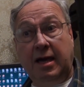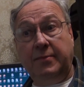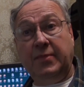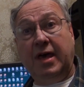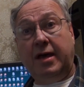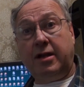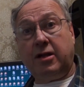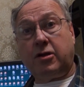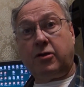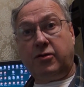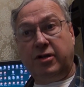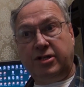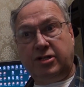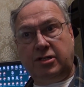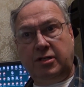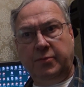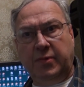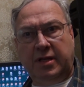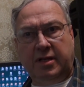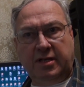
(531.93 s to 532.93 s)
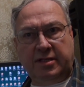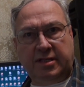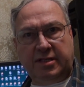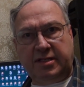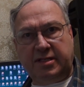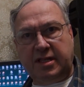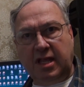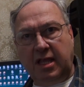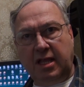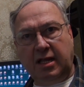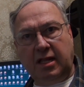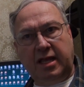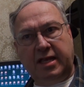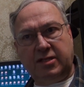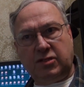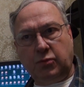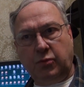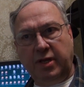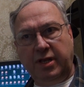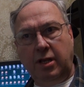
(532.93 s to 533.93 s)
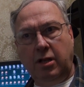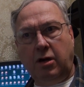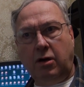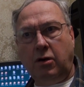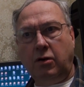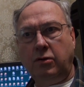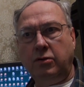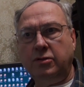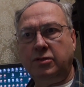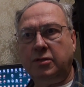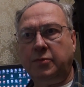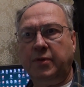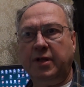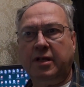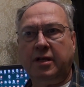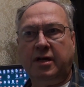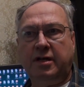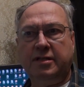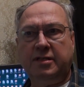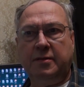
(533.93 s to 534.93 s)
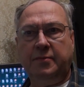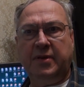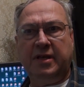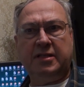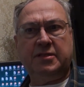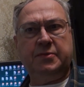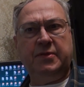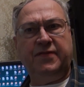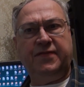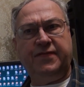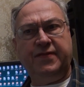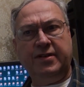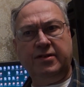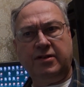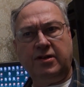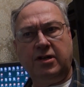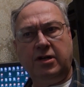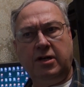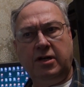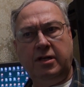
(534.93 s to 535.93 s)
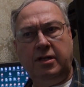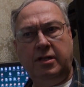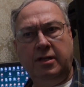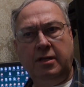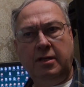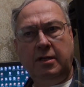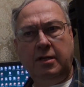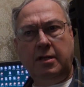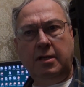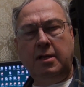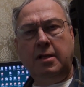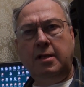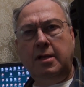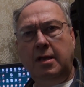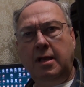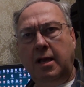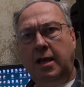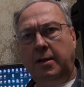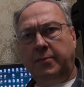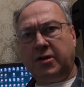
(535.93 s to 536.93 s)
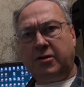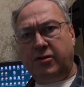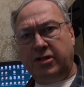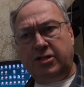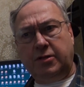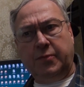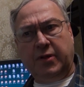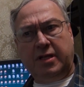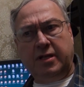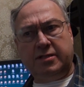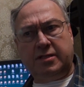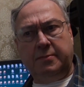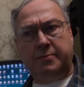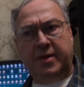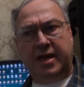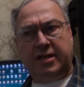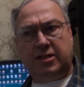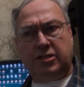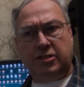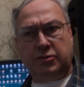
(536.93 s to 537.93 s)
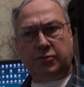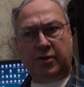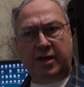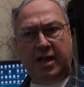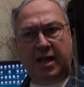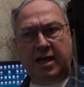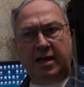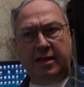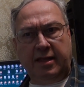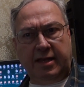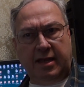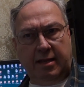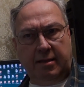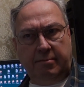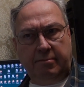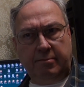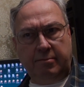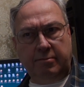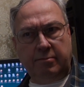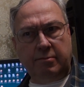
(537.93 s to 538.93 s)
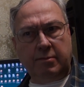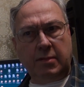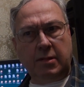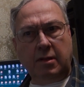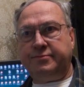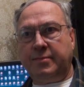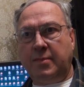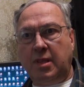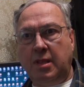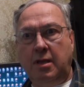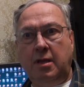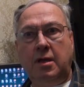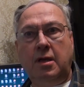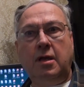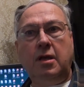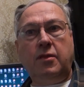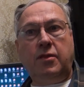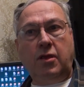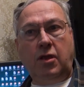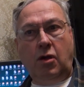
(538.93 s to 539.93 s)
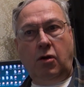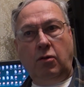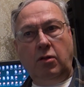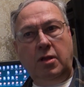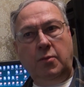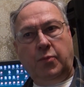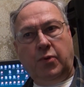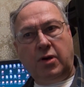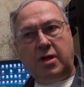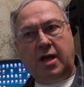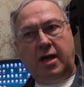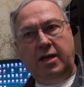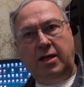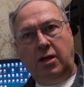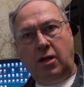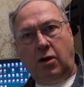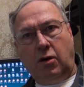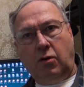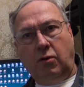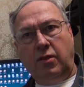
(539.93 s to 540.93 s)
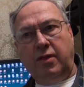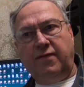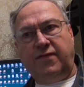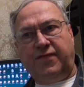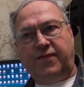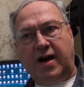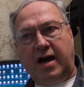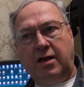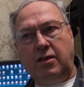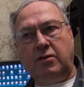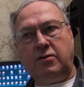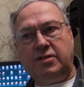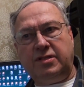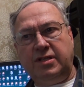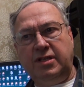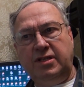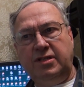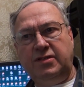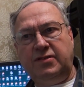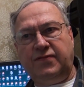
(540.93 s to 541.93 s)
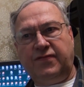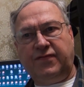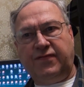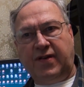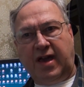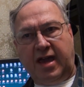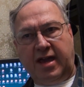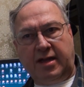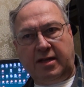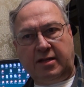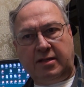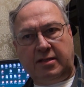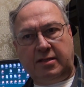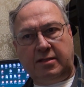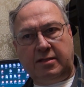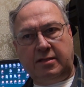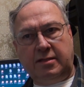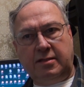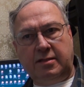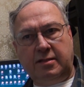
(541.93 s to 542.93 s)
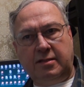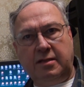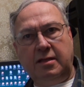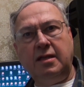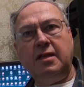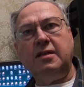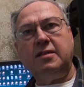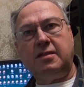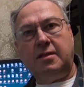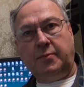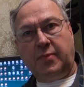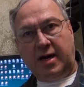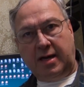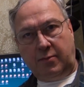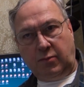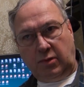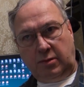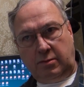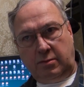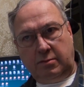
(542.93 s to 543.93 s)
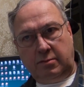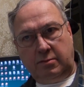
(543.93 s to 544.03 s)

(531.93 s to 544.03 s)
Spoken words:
not a Christian because of stained glass windows or because it makes me feel good. I'm a Christian because it matches reality. The only book I know that follows these facts is the Bible.